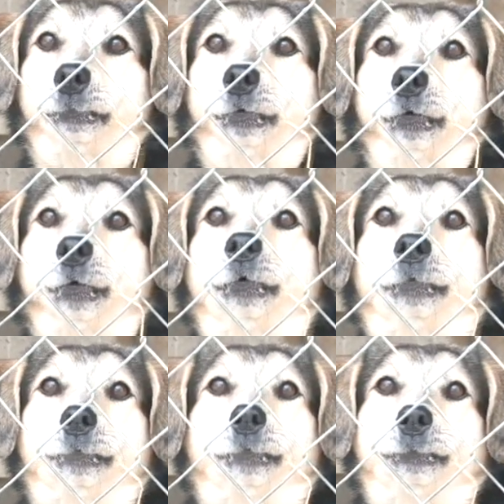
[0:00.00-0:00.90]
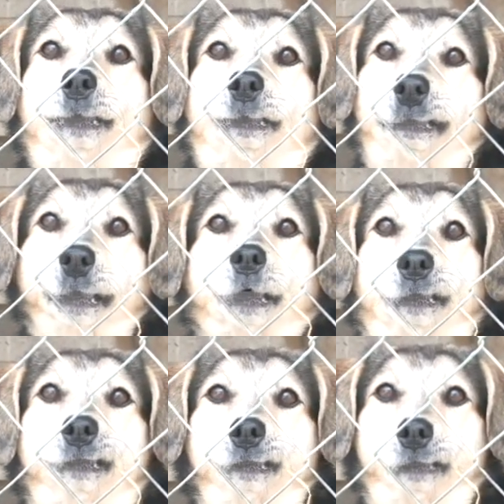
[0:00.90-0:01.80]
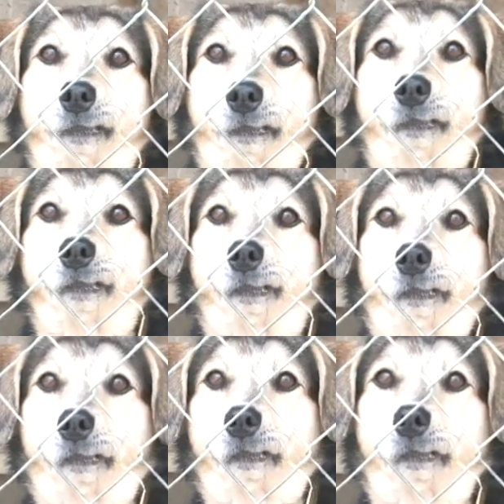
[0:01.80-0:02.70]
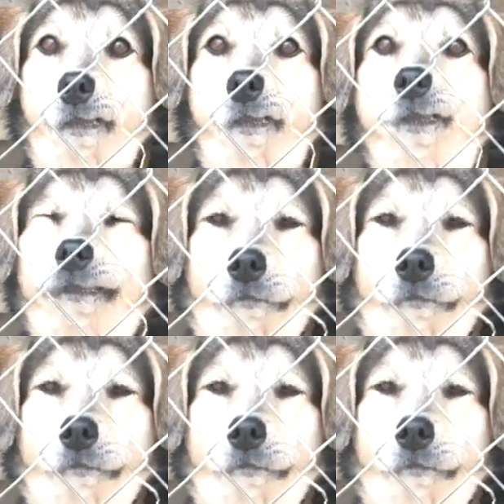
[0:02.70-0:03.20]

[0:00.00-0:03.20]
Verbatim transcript: situation. HSUS had been contacted for